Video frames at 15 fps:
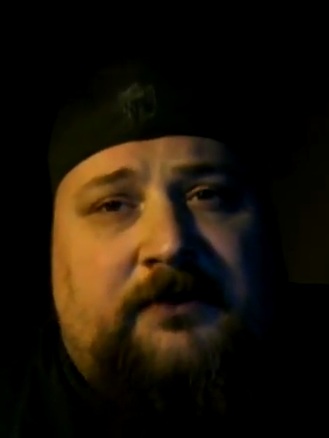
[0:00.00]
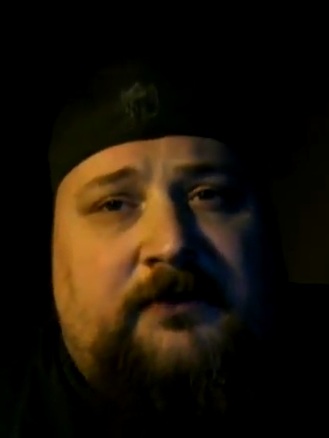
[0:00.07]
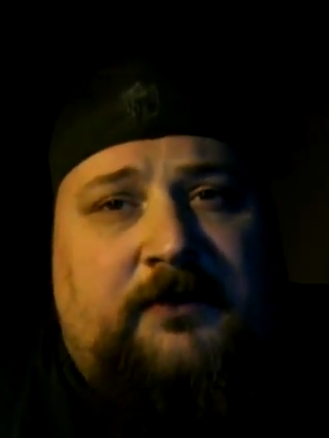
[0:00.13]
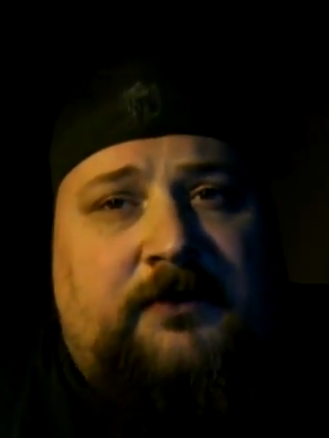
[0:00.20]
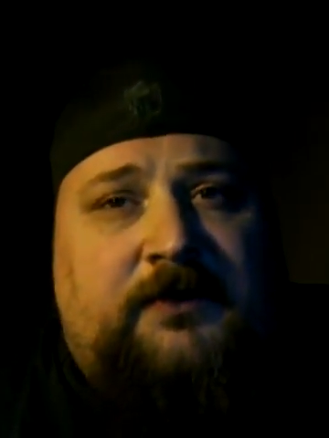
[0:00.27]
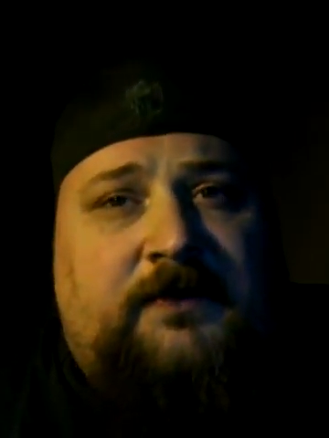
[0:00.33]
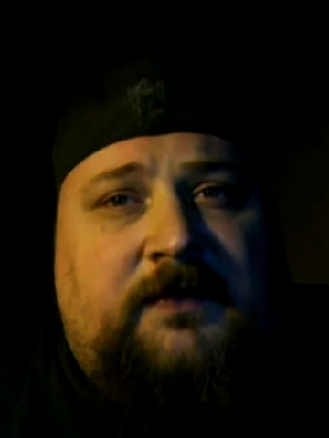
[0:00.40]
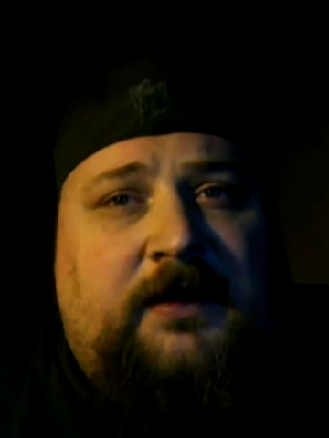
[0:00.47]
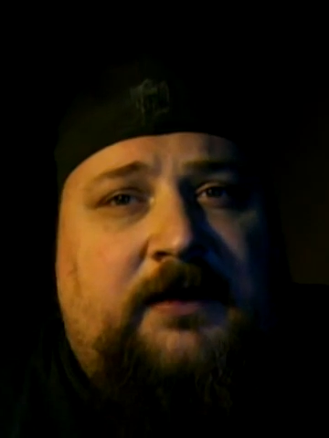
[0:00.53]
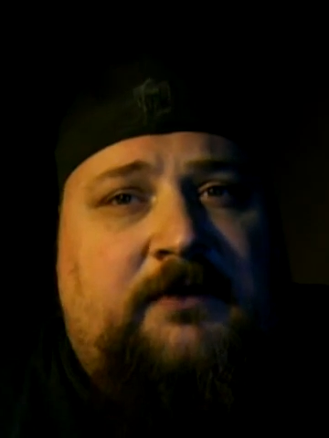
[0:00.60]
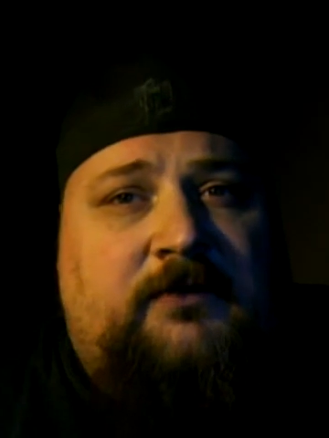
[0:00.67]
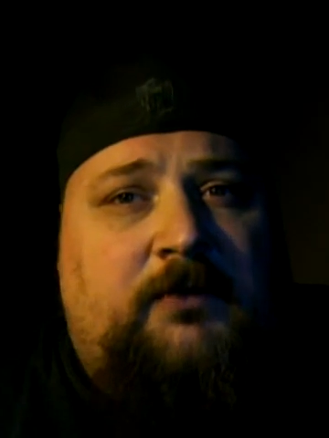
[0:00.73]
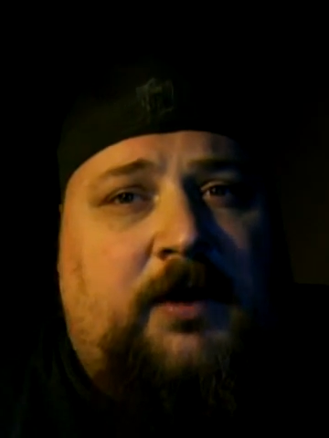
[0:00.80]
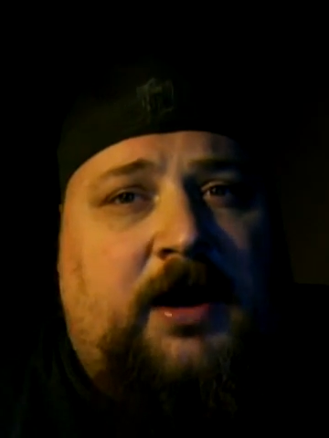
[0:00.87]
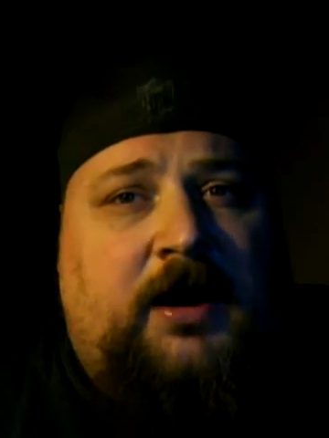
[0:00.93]
So instead of
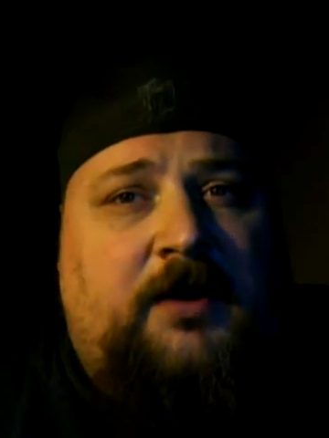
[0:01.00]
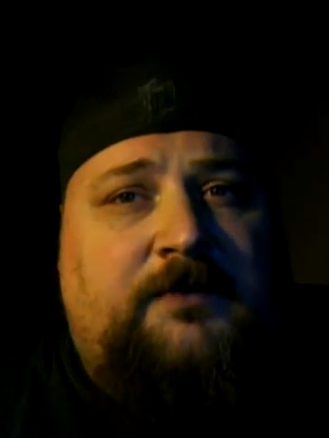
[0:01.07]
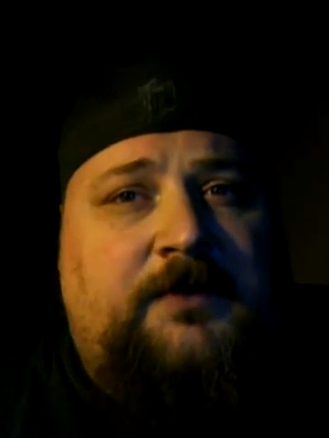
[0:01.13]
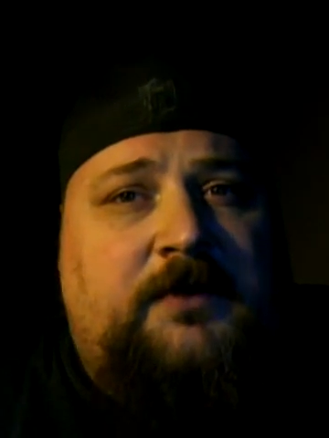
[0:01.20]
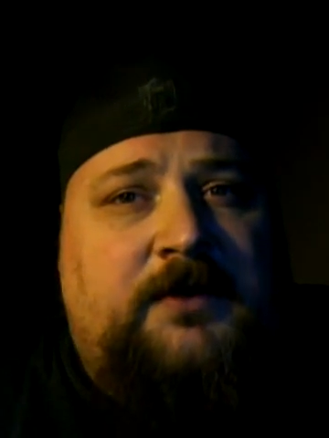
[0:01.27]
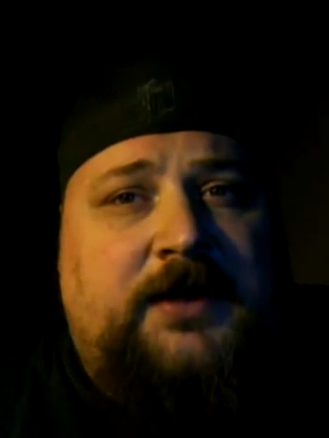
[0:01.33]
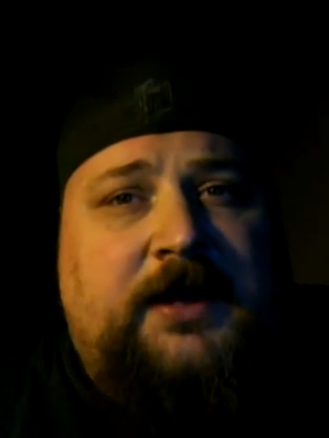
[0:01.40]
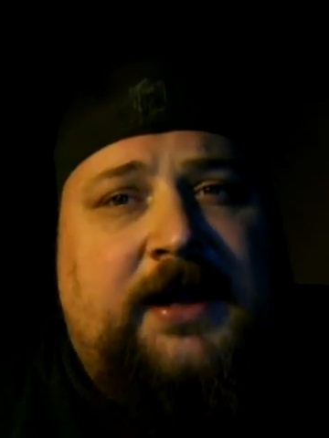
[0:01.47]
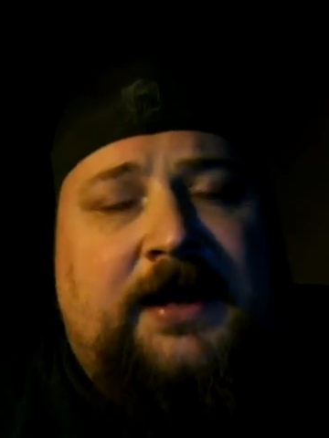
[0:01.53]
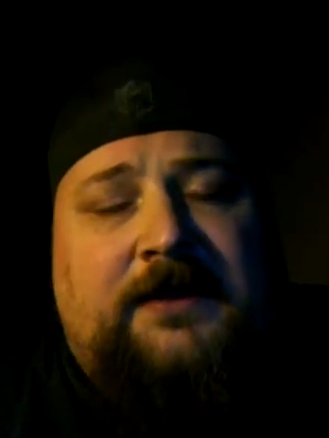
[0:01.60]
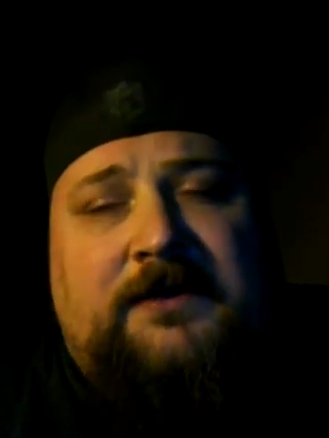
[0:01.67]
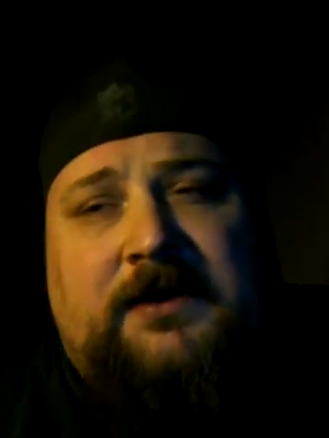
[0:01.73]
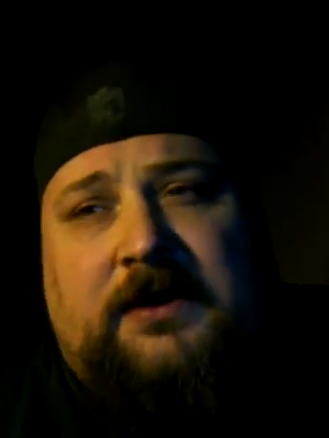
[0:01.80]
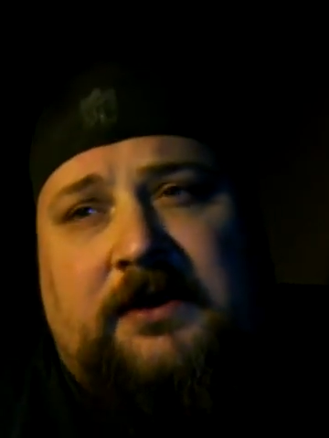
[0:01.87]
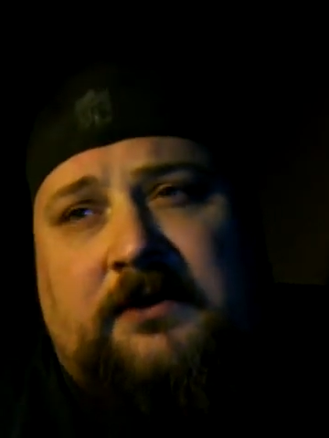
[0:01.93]
12, you'll get
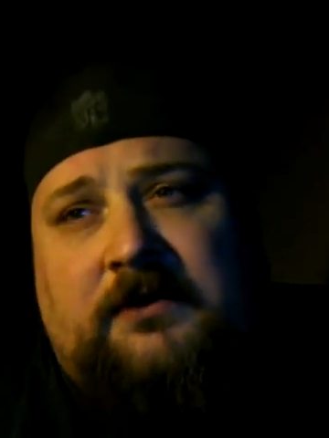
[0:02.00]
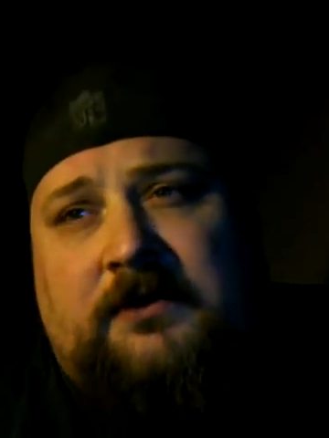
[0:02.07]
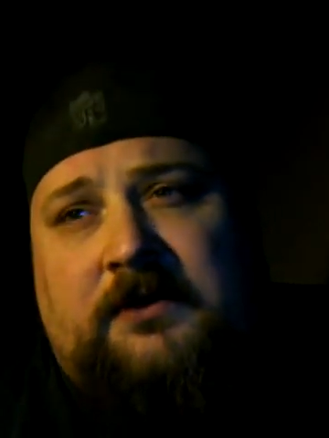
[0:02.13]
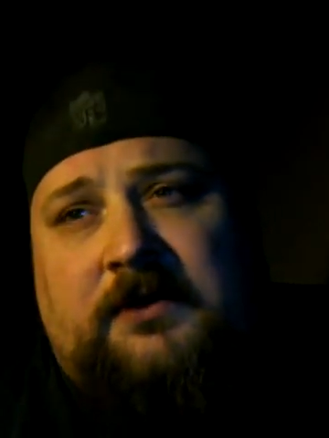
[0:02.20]
18.